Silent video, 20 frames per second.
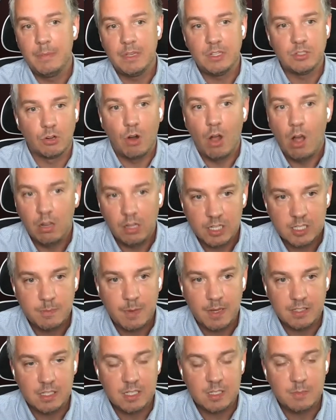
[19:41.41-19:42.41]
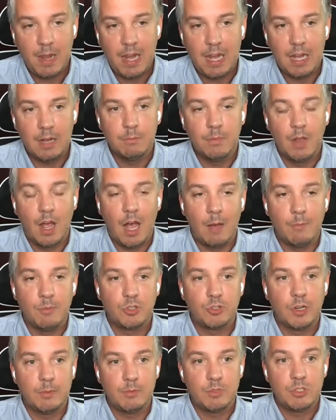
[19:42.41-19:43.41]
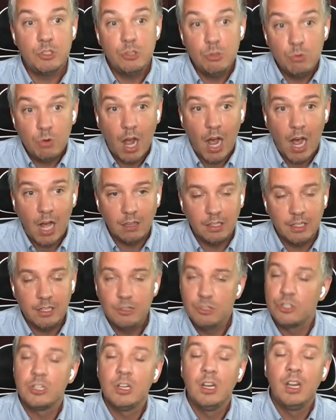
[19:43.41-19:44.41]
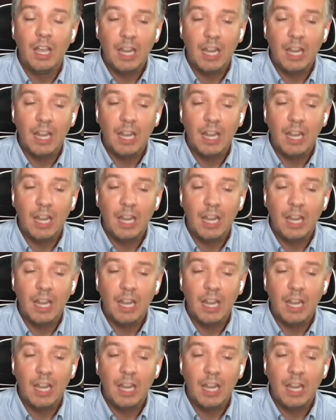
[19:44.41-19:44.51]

These are all expenses paid trips to college.